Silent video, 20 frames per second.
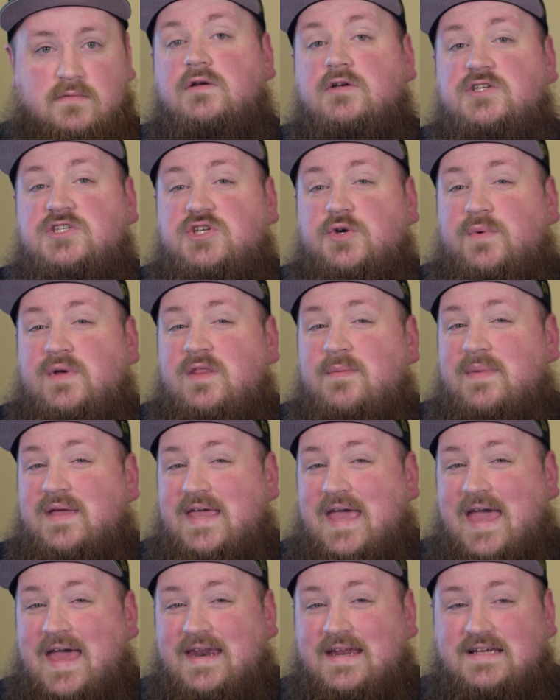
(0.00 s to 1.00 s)
So when the
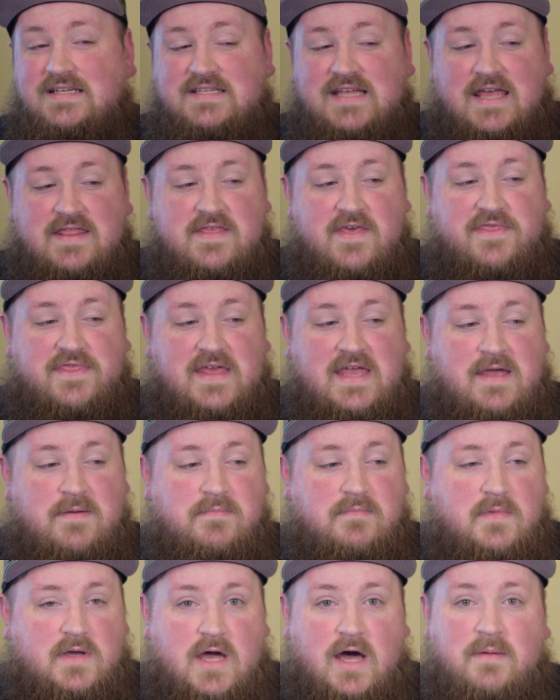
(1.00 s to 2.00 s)
mechanics and the
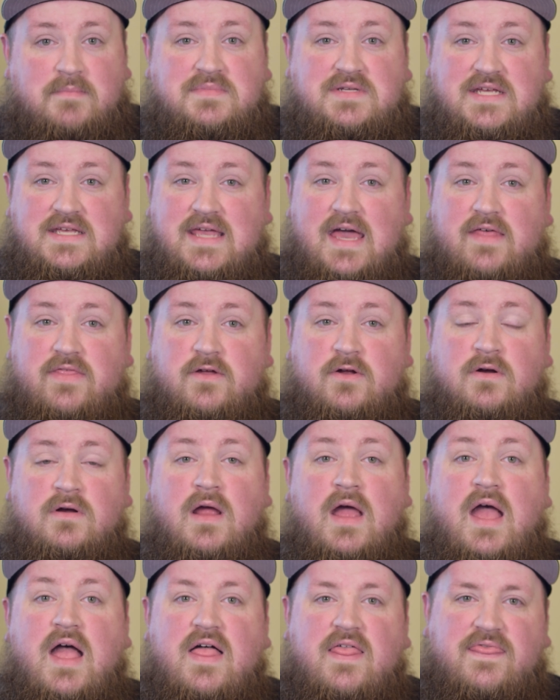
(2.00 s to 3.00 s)
theme come together,
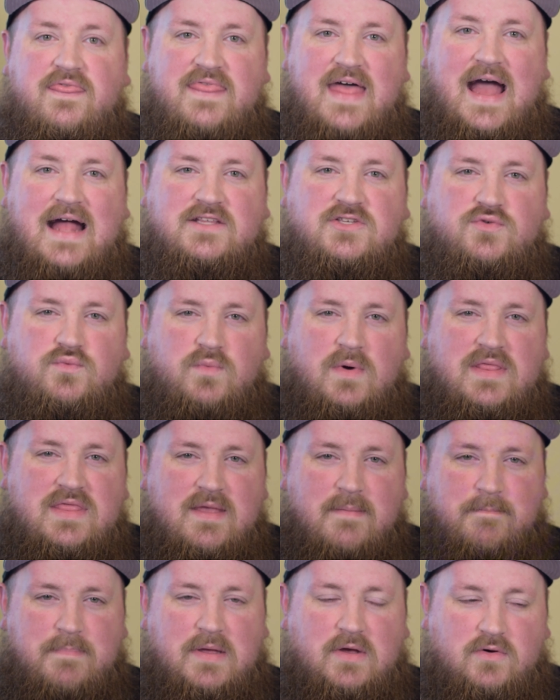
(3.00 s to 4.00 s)
that's when
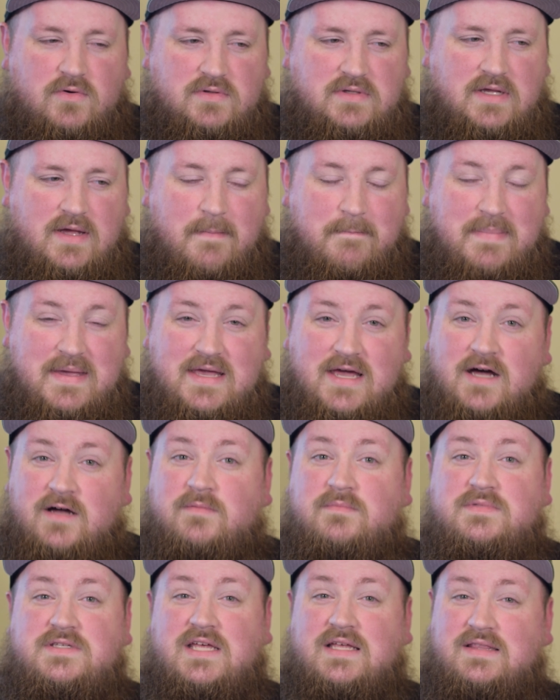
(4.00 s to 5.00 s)
the build
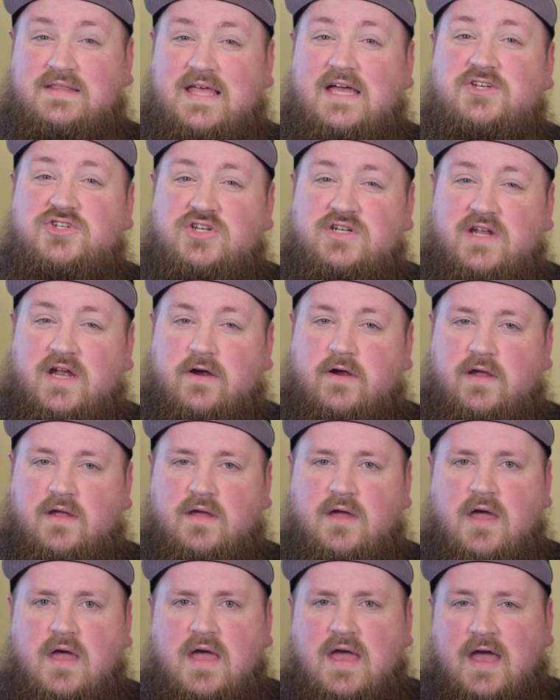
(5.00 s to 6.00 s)
becomes legendary.
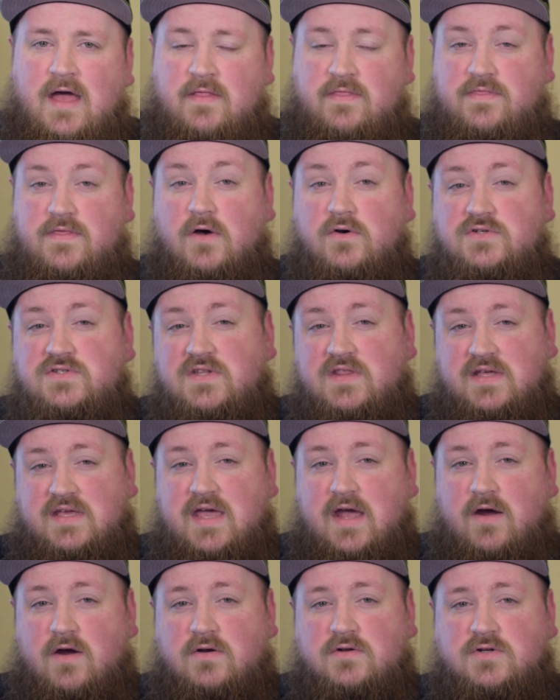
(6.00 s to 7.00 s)
And those are the
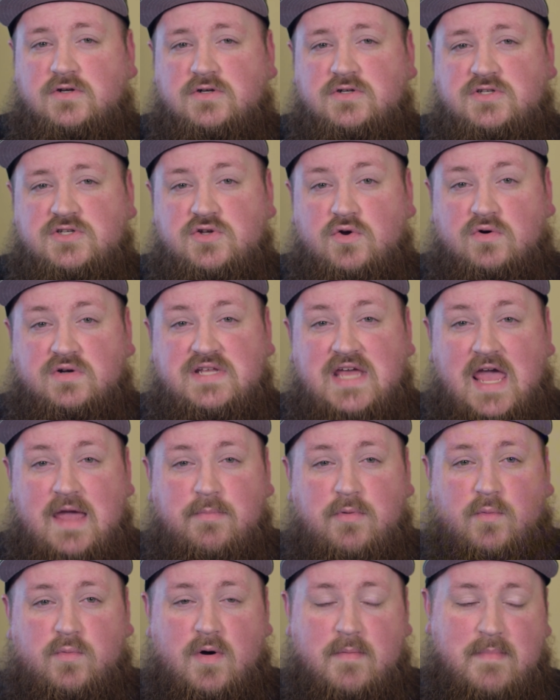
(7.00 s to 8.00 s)
characters your
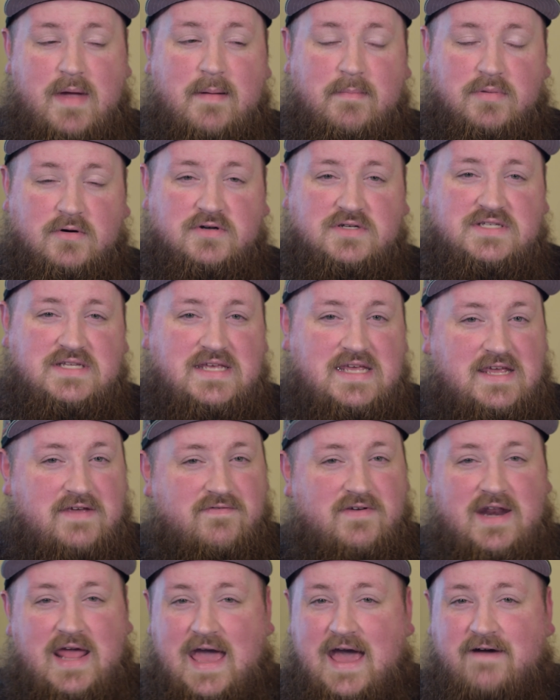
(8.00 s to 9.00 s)
table remembers,
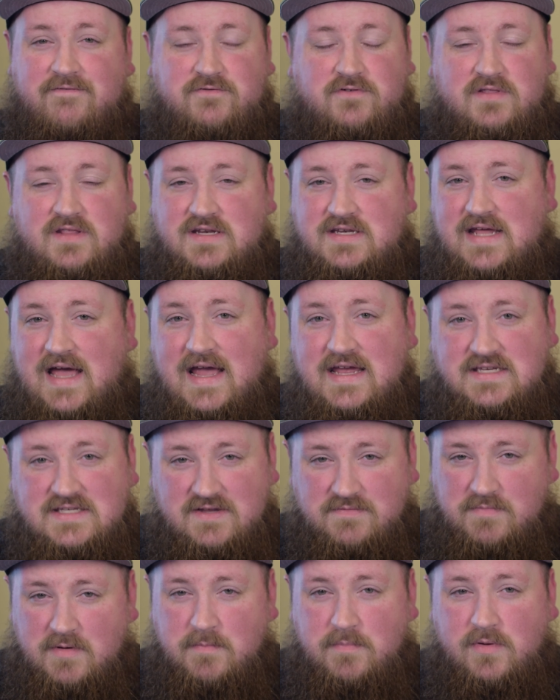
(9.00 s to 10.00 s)
even after the dice
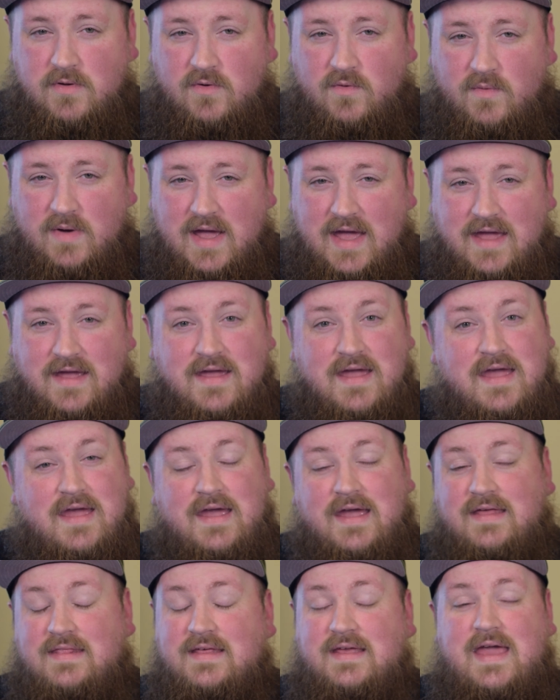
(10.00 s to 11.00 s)
have been put away
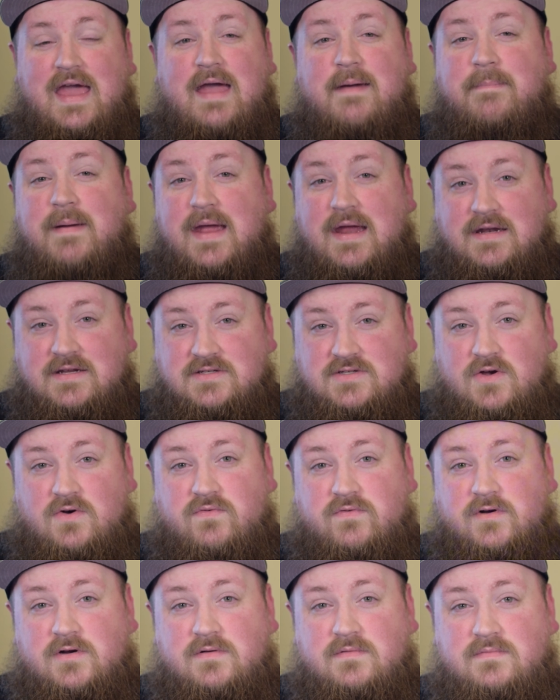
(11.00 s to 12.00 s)
and the campaign is
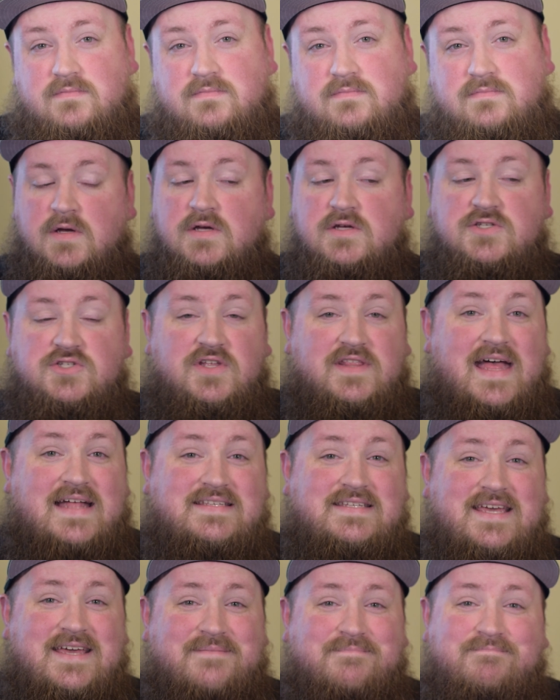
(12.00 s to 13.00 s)
over. So
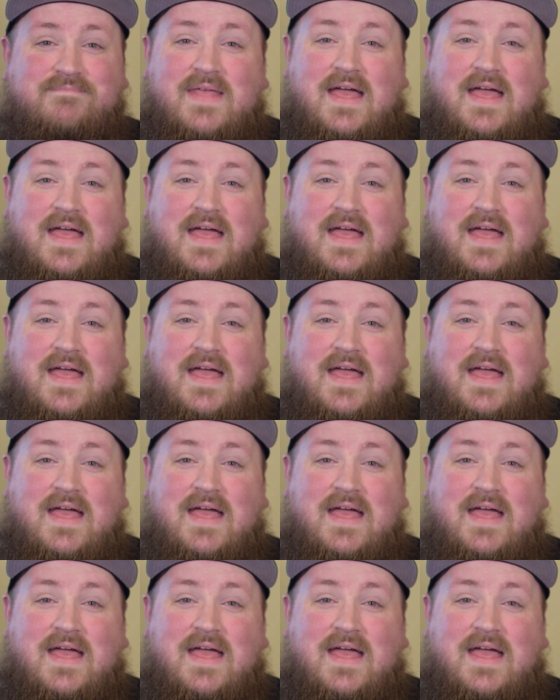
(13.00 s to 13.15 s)
that's it.